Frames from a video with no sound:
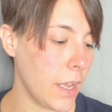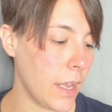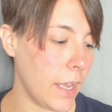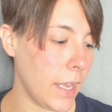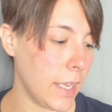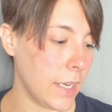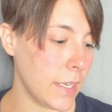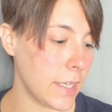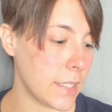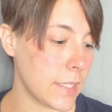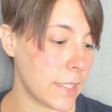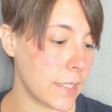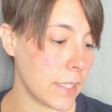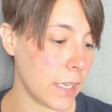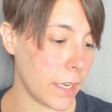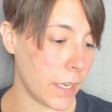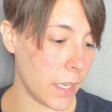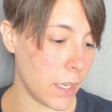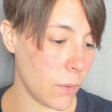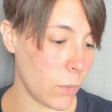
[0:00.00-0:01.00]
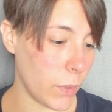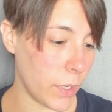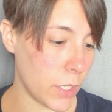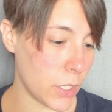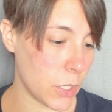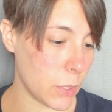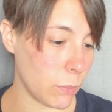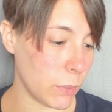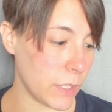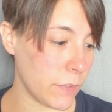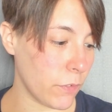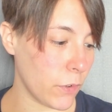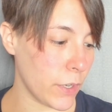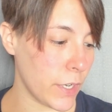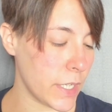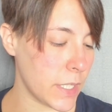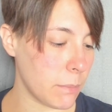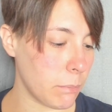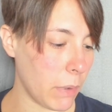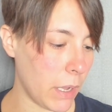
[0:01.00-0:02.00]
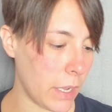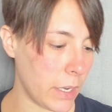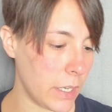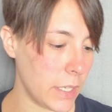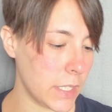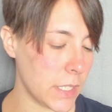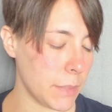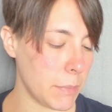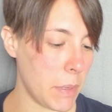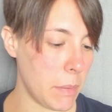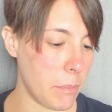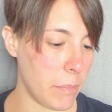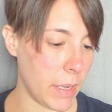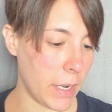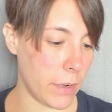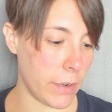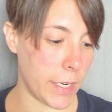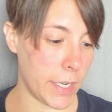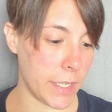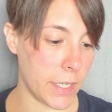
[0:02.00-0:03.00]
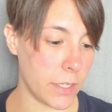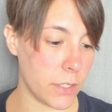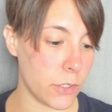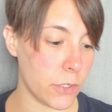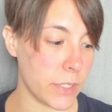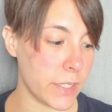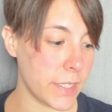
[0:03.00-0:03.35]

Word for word: And his dying wish was for his body to be buried under